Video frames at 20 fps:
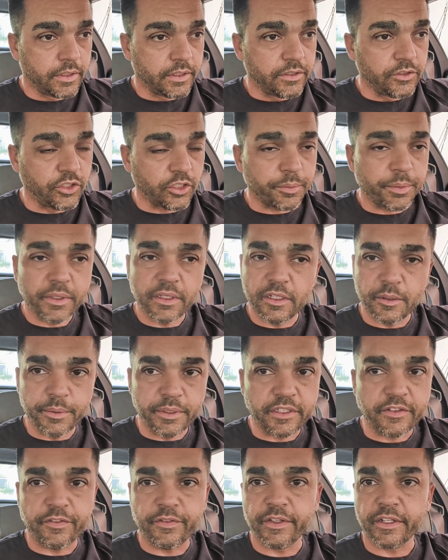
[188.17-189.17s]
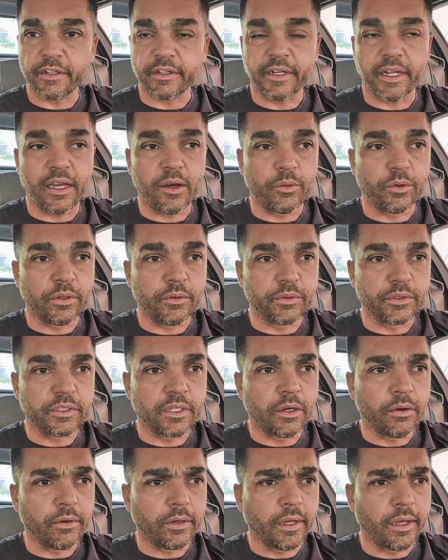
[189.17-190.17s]
Took me a little bit to figure it out what was
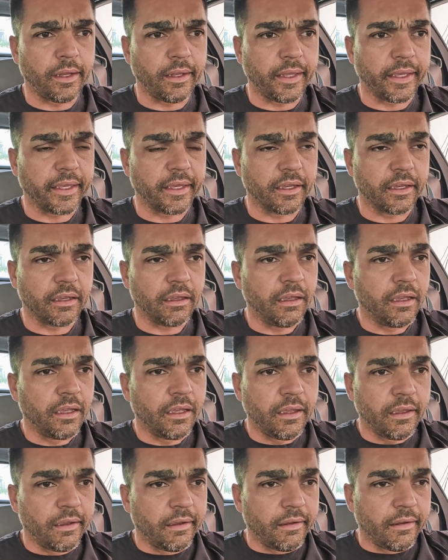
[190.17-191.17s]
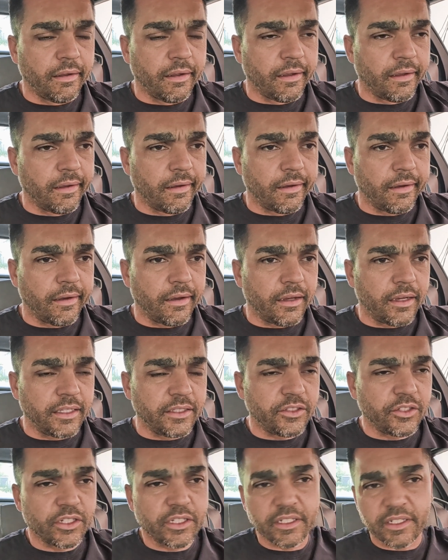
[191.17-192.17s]
going on. Like I
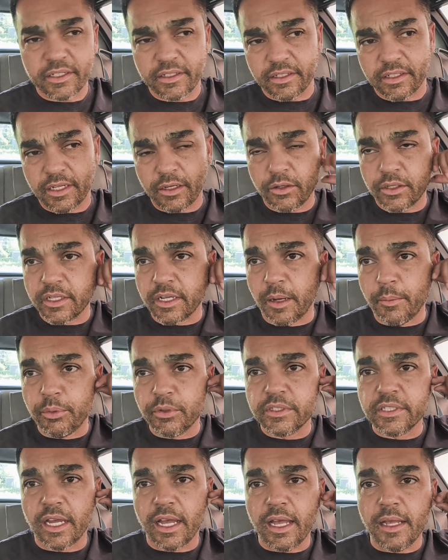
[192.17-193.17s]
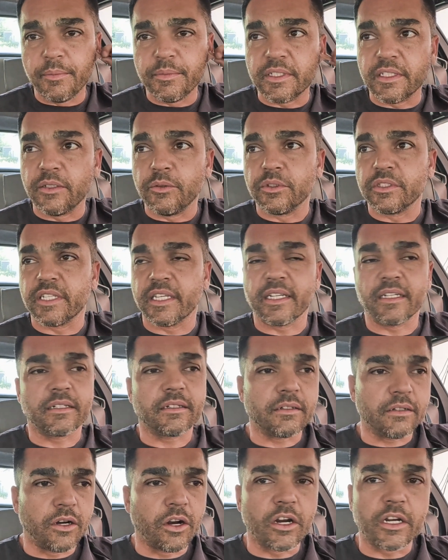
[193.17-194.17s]
took it out a couple times and it was like
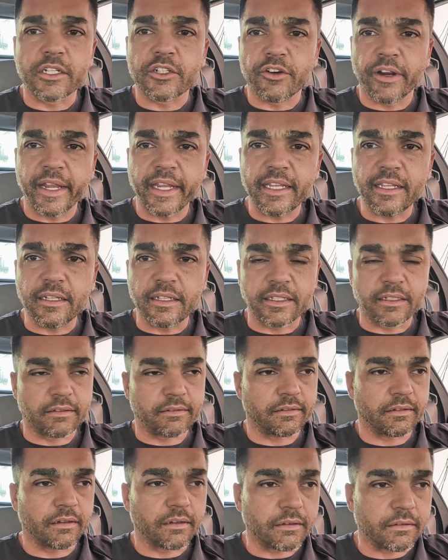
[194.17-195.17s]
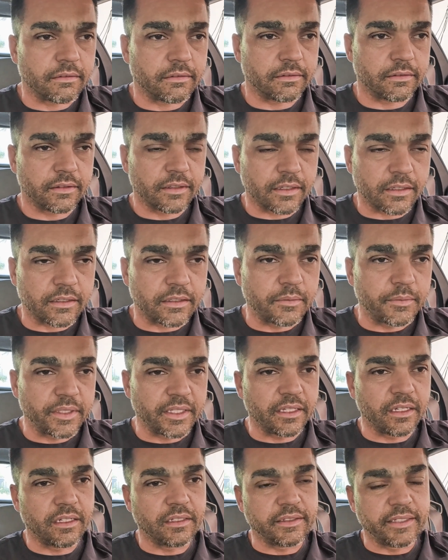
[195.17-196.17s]
hard cranking, like I'm like,
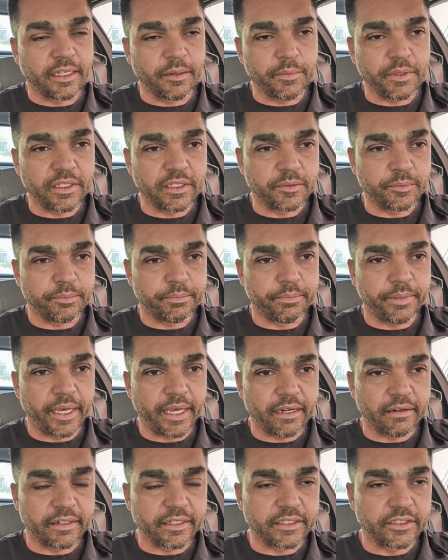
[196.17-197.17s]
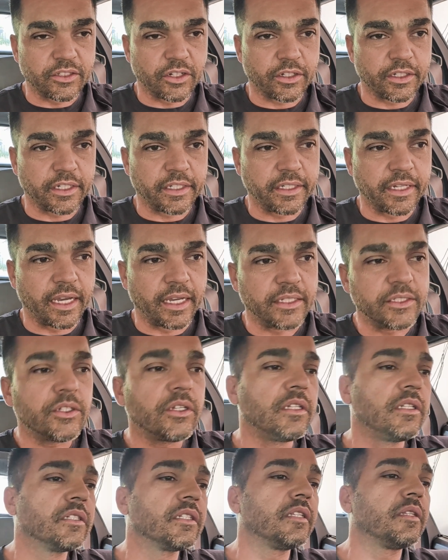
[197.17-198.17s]
oh, tell me this battery's starting to die. So I
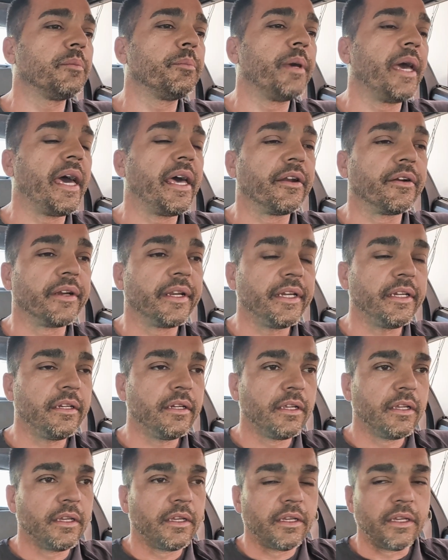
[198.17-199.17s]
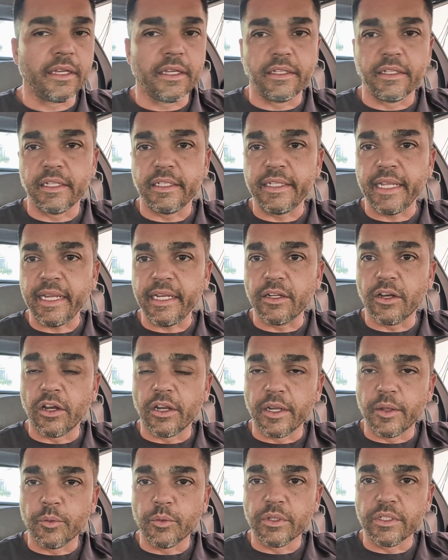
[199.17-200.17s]
looked at the battery and the date on
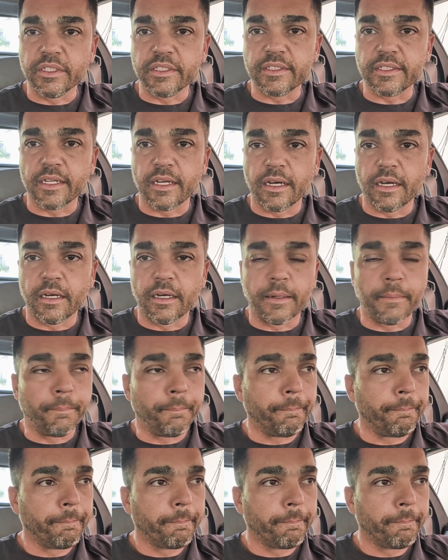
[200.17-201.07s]
it was October